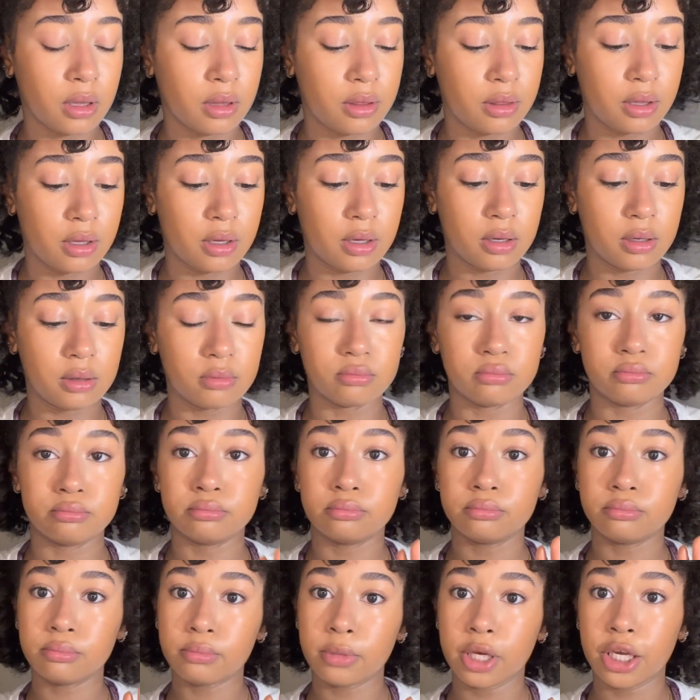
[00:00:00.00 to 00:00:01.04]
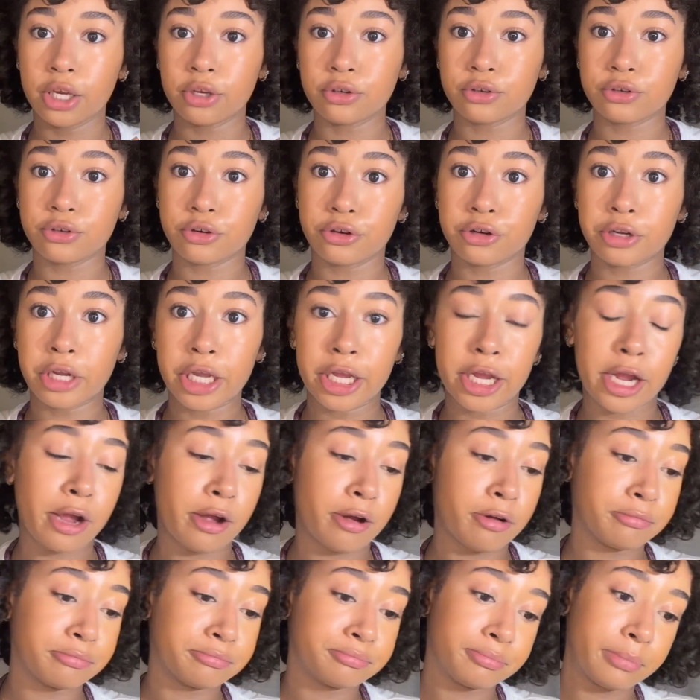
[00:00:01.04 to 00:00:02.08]
And my hands are dirty
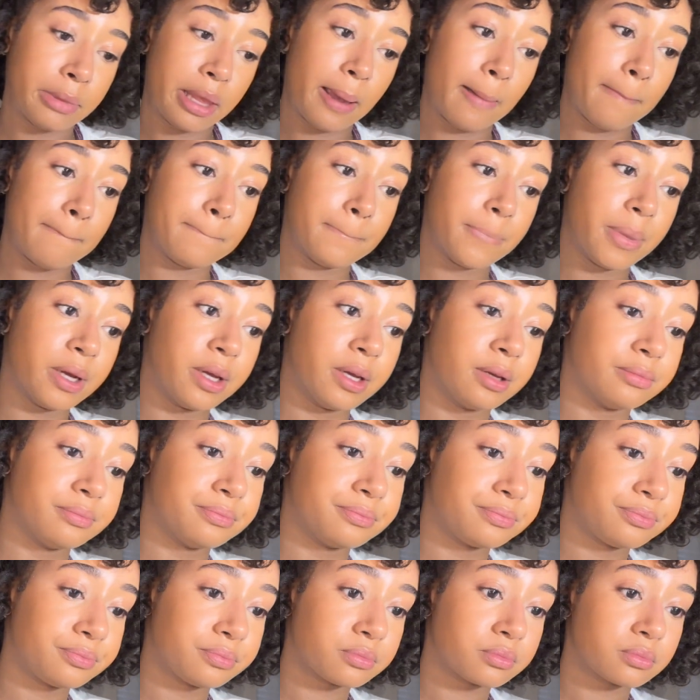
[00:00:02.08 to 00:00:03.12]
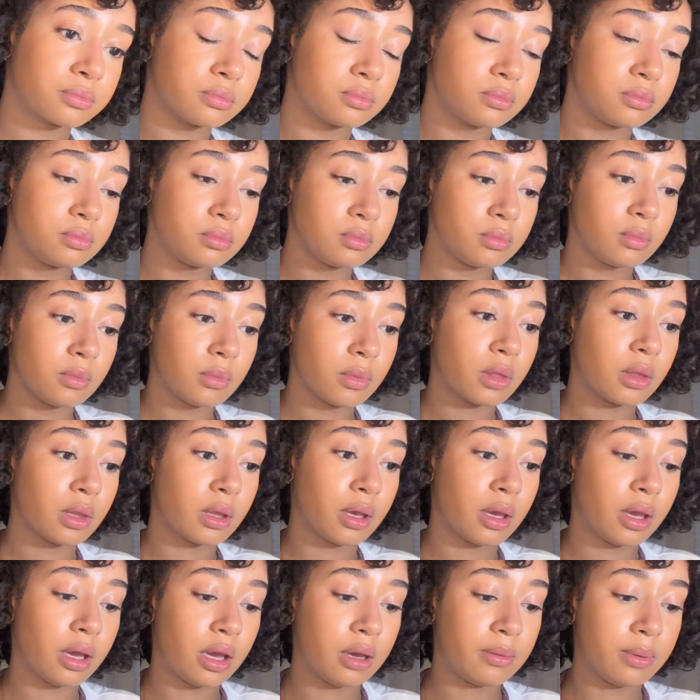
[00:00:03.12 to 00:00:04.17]
now, but
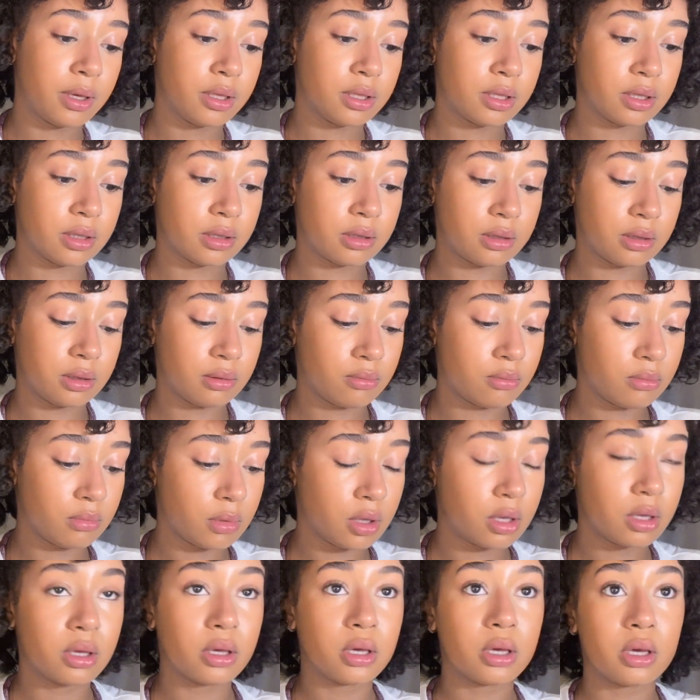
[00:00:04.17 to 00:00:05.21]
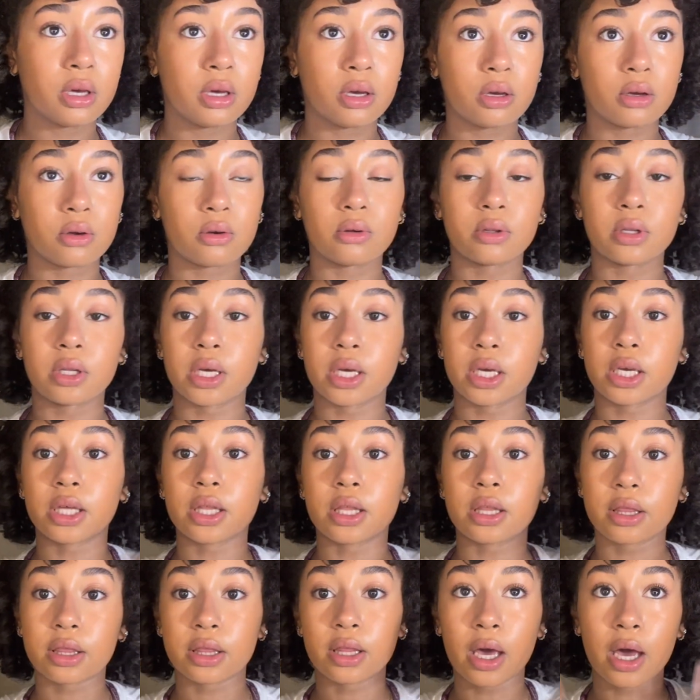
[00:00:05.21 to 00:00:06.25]
I basically go like
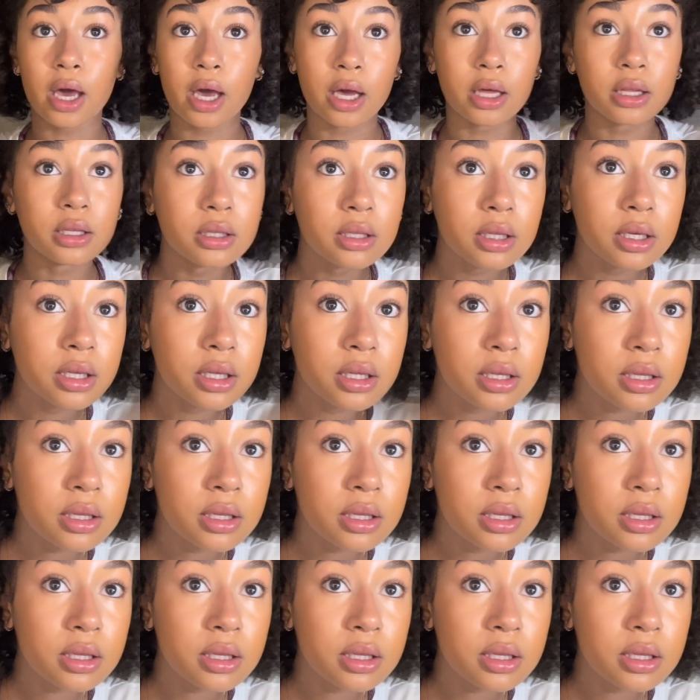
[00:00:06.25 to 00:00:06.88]
that, let it